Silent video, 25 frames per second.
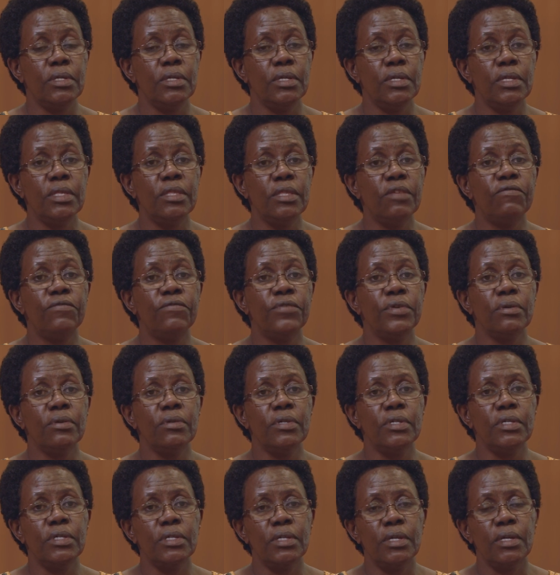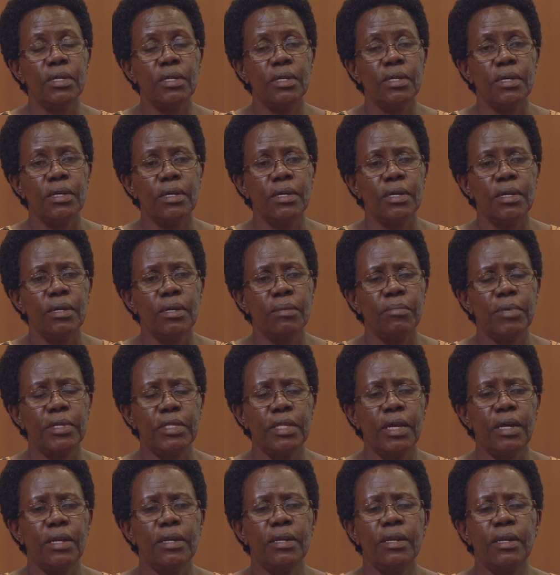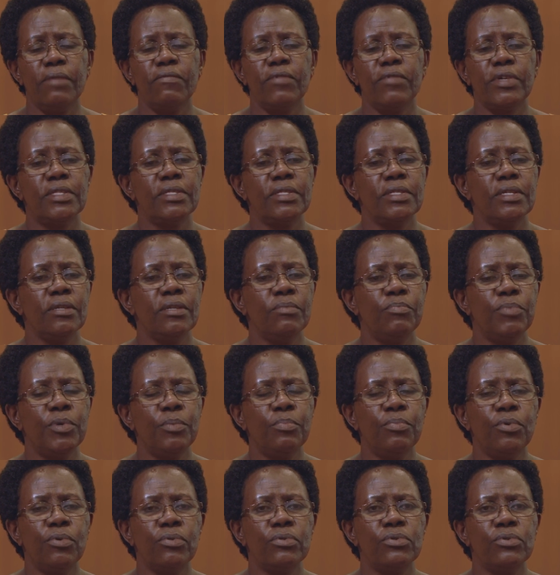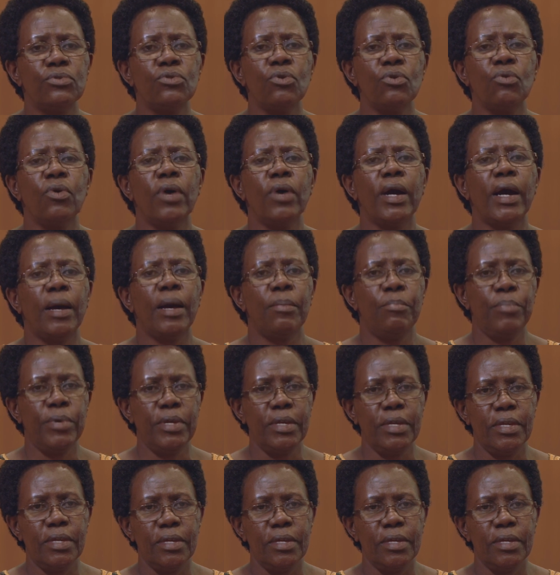in the field, but I'd never seen people so happy